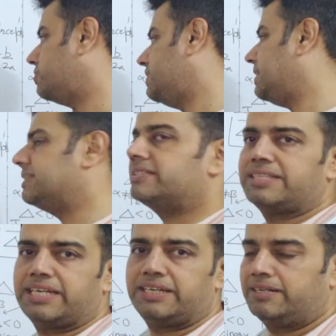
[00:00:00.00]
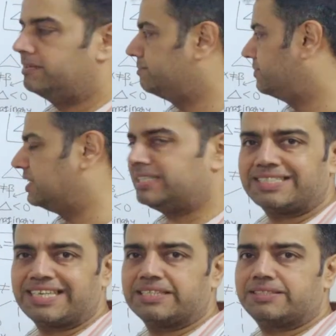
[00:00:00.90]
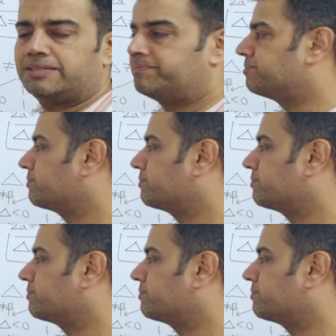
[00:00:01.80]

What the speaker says: on the other side in this case.